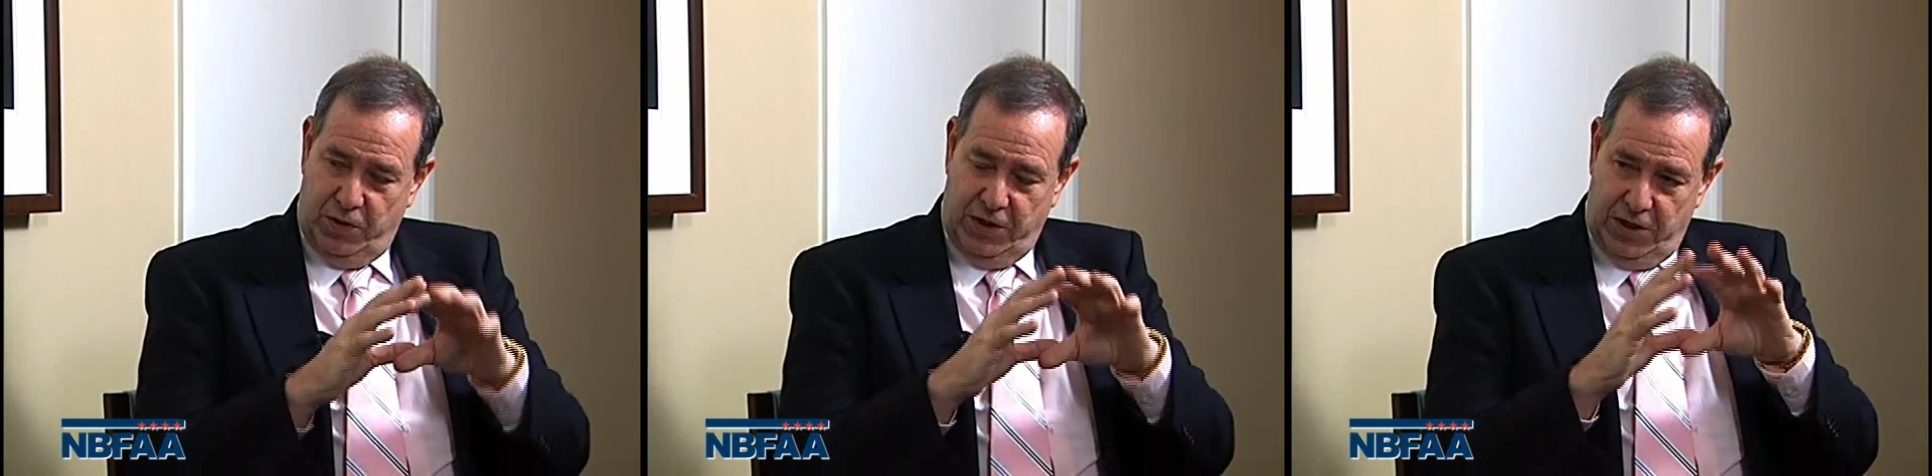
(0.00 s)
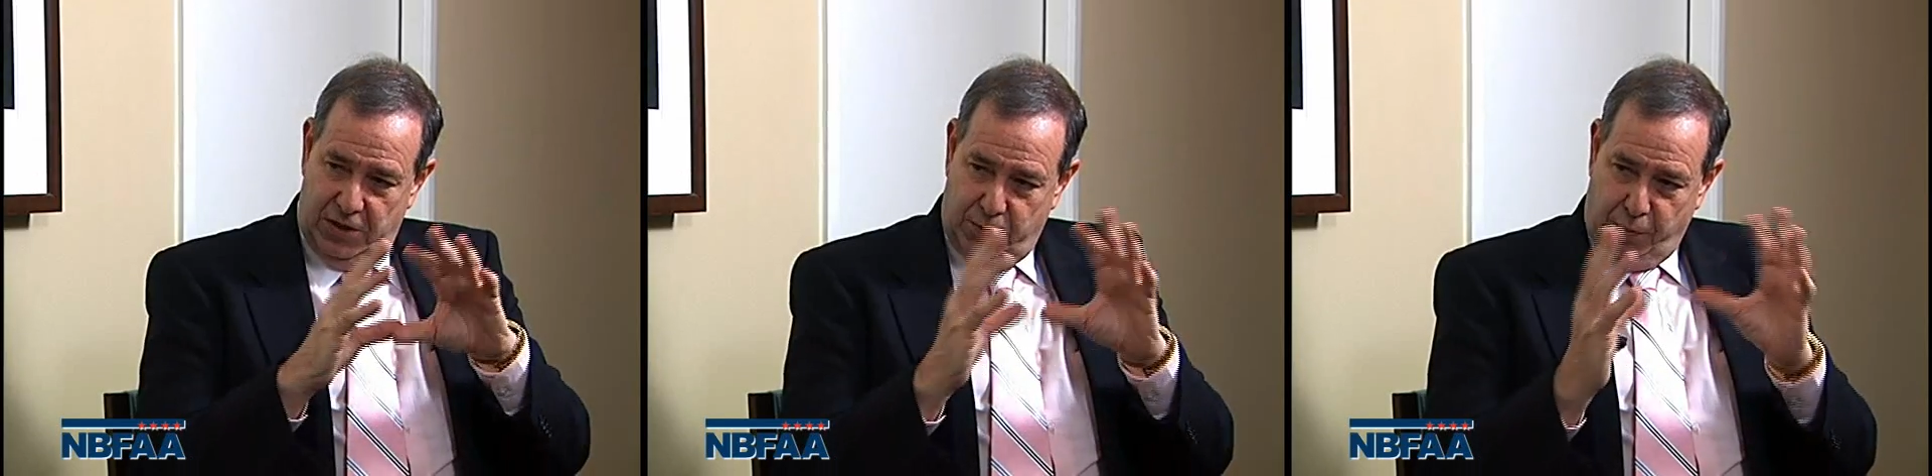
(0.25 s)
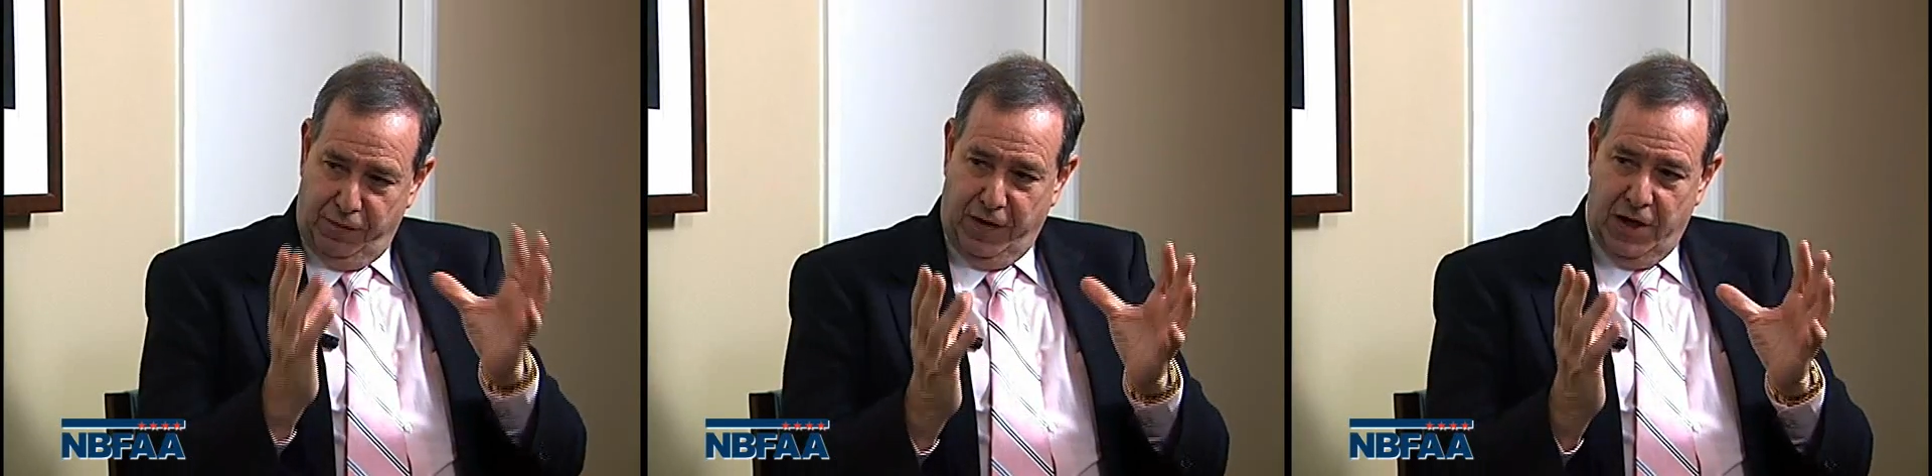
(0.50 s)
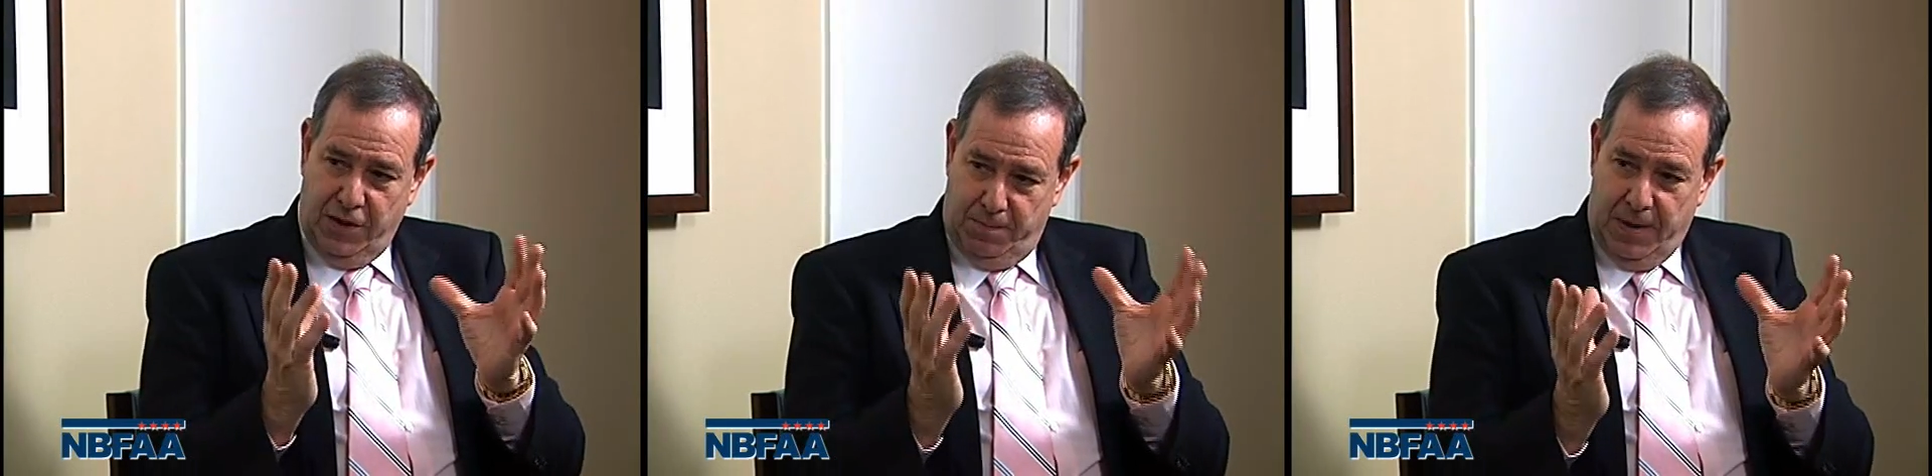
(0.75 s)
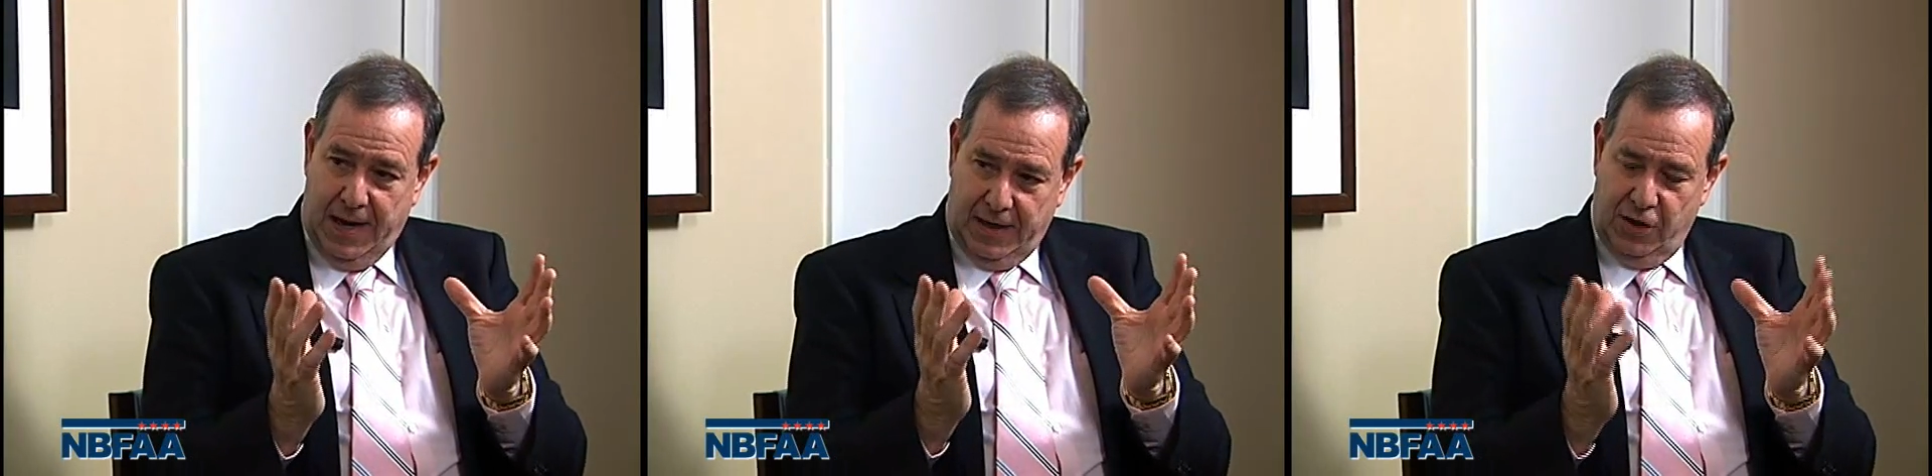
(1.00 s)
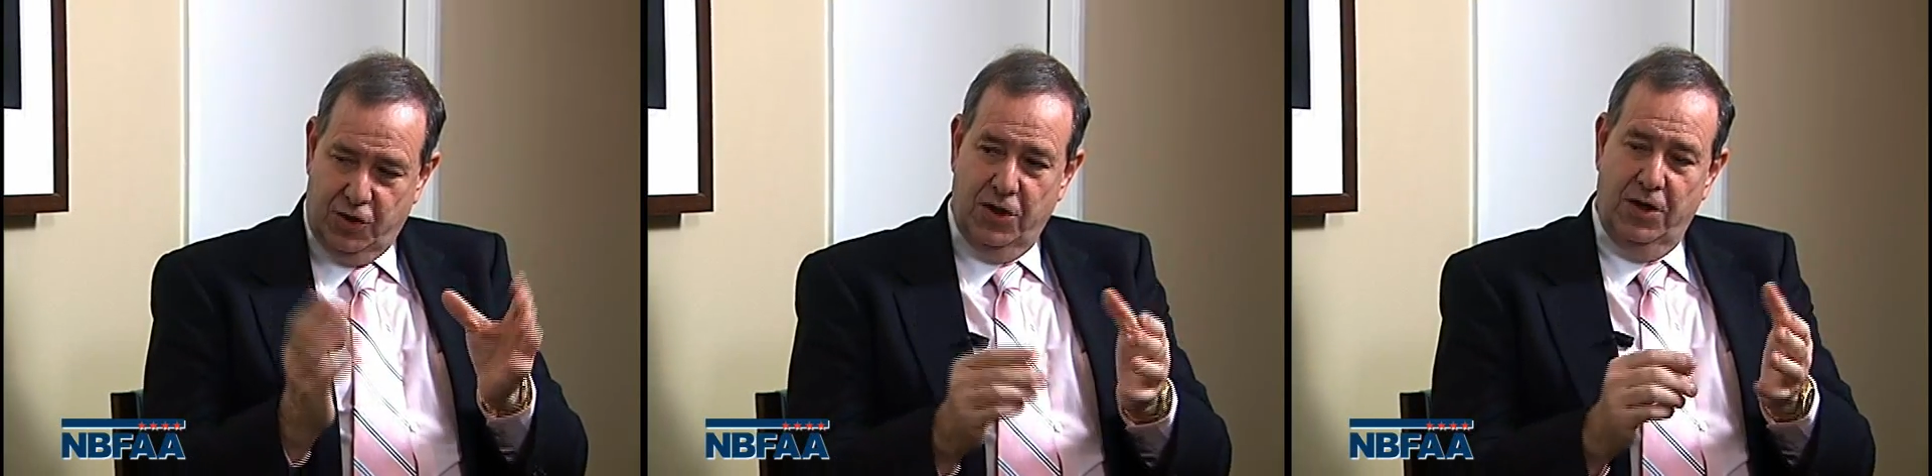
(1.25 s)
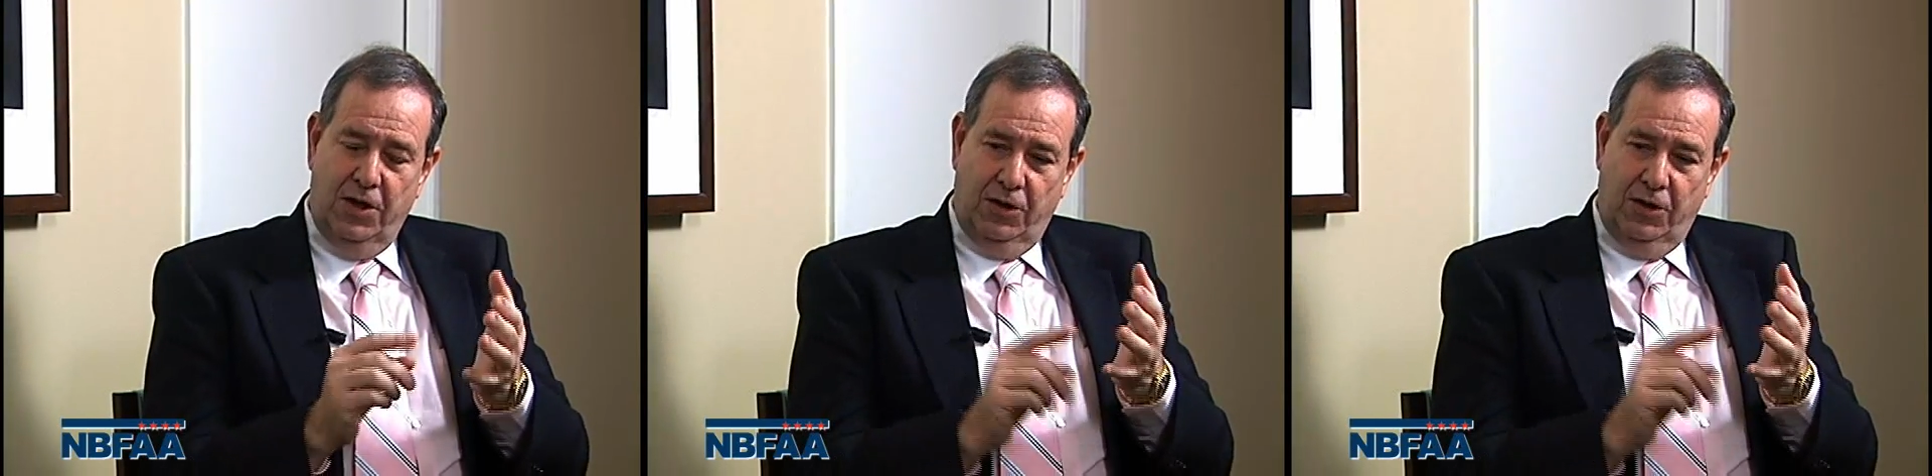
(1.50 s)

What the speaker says: needed to provide the package.